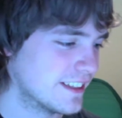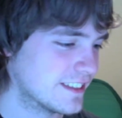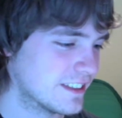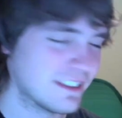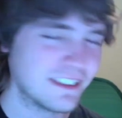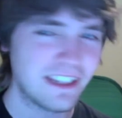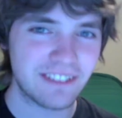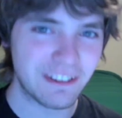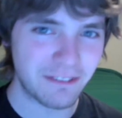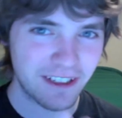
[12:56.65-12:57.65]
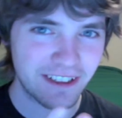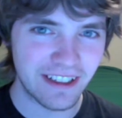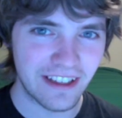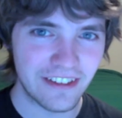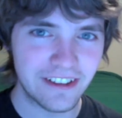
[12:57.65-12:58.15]
So you have to work
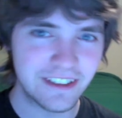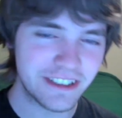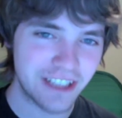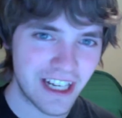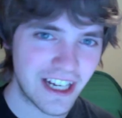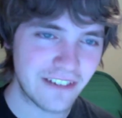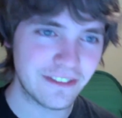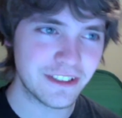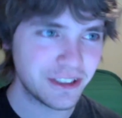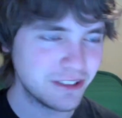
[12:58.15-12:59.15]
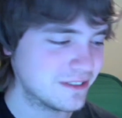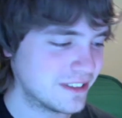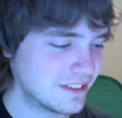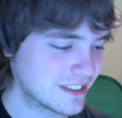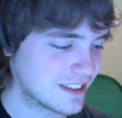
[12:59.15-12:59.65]
together to drive and shoot.
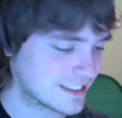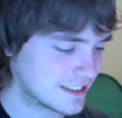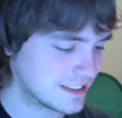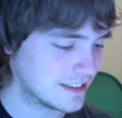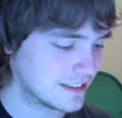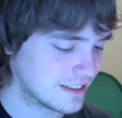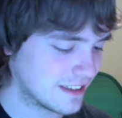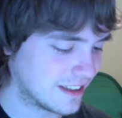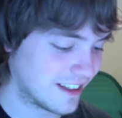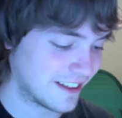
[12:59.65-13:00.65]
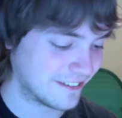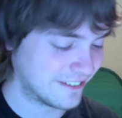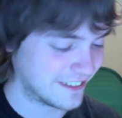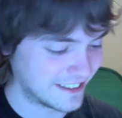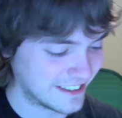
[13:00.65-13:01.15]
It was actually a lot of fun.